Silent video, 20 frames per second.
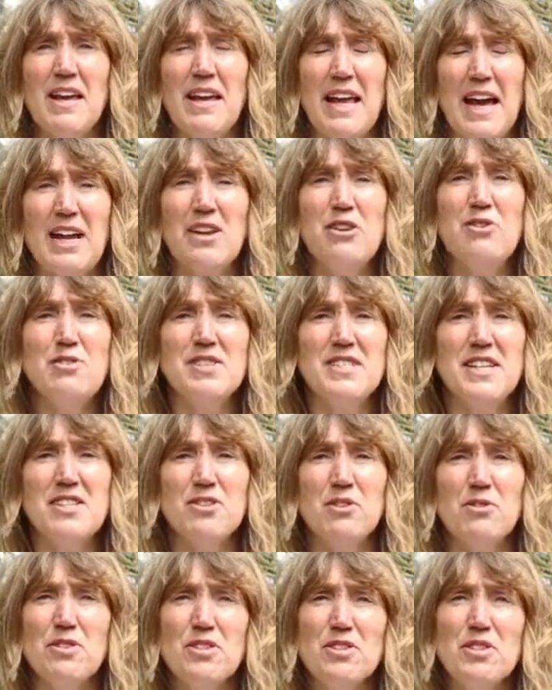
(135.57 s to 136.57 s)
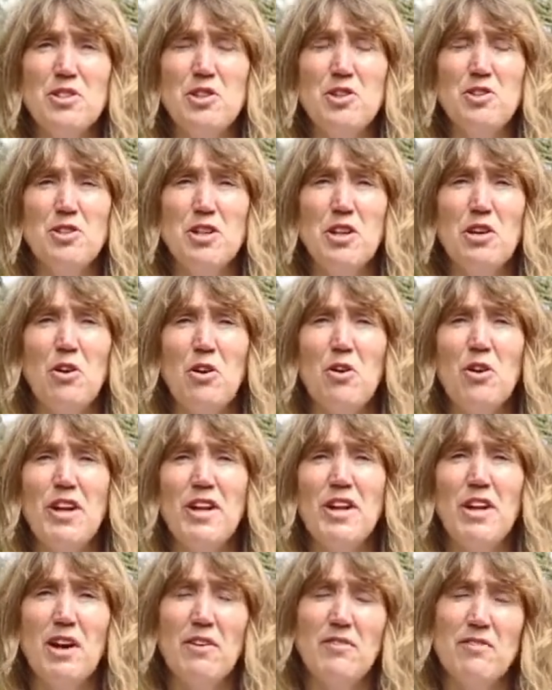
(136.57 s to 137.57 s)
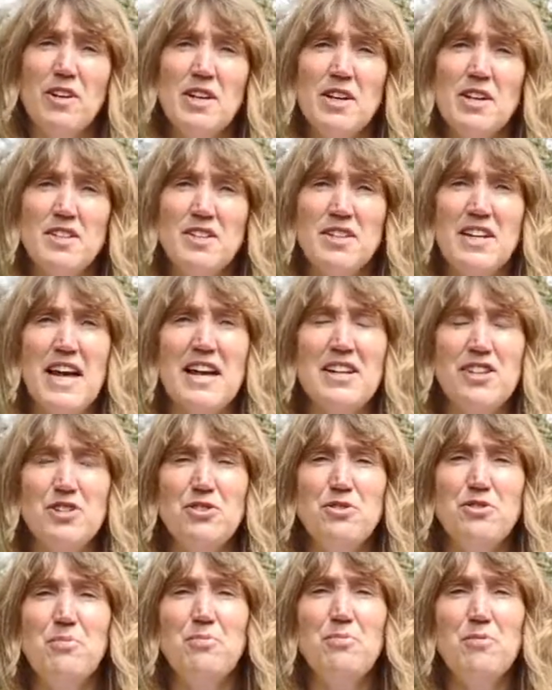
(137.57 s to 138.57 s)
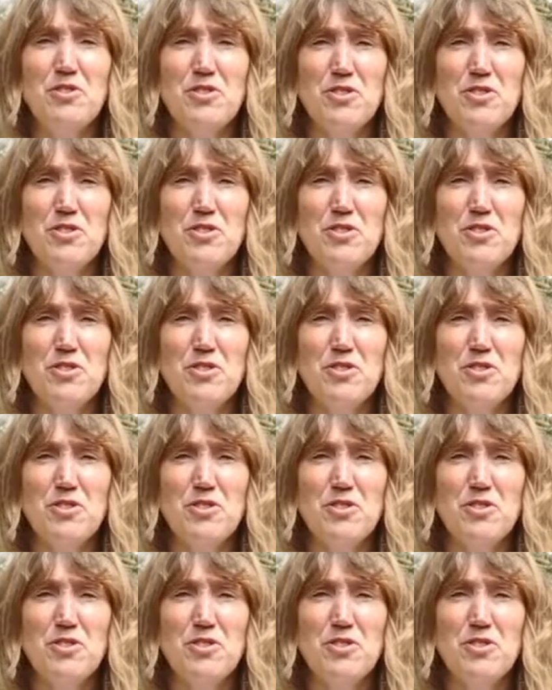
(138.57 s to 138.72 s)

Can you sit on the scooter long enough to get you